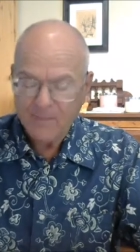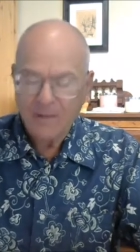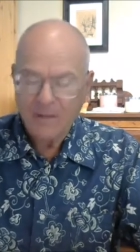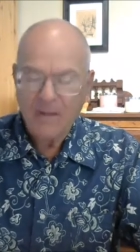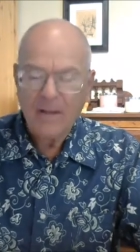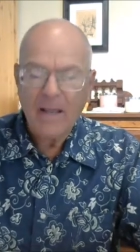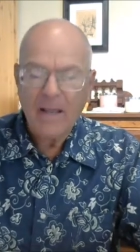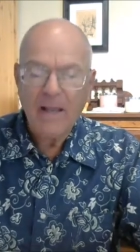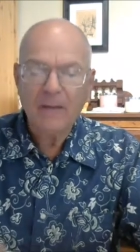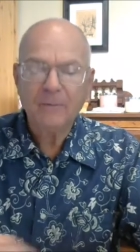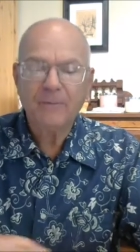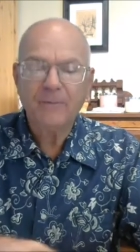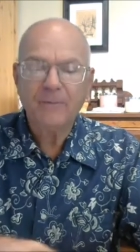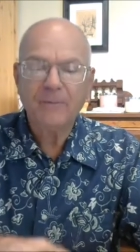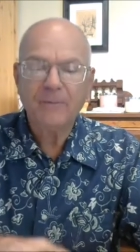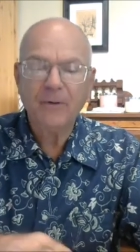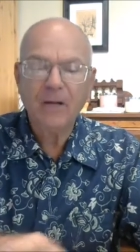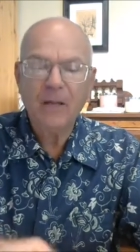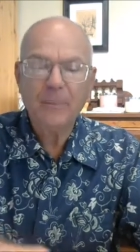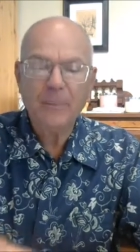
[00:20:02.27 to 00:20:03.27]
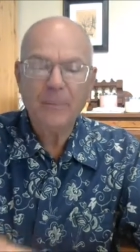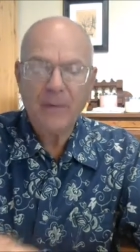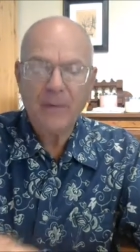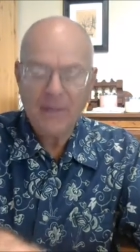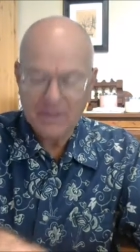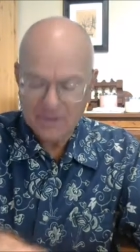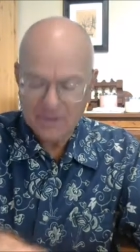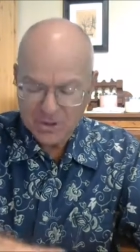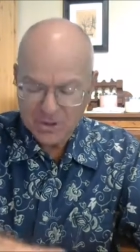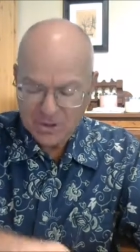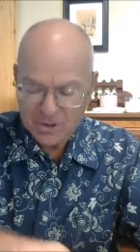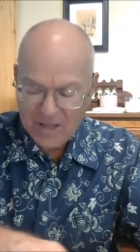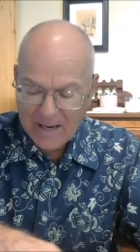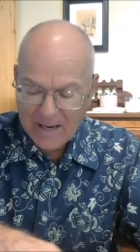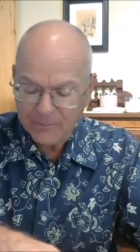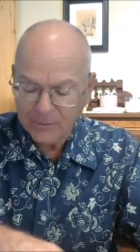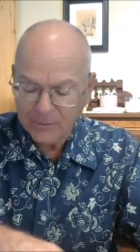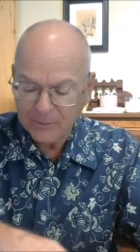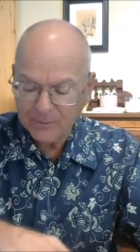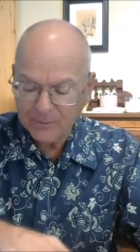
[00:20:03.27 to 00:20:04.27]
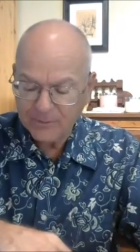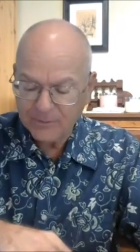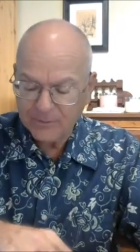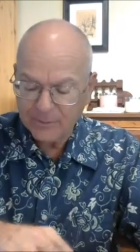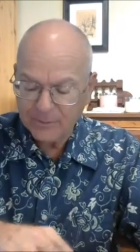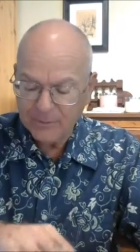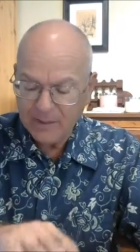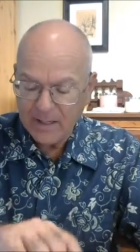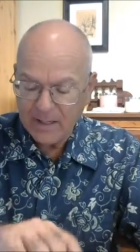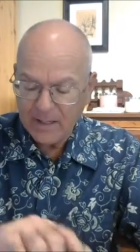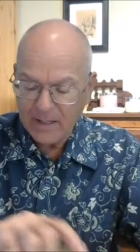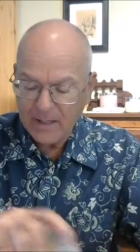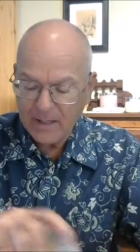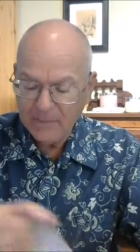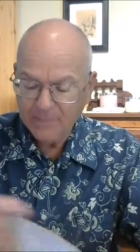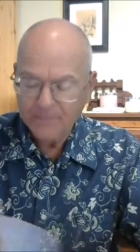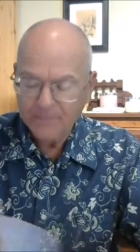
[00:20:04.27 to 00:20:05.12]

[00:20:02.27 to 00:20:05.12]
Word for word: And Philippians chapter 3,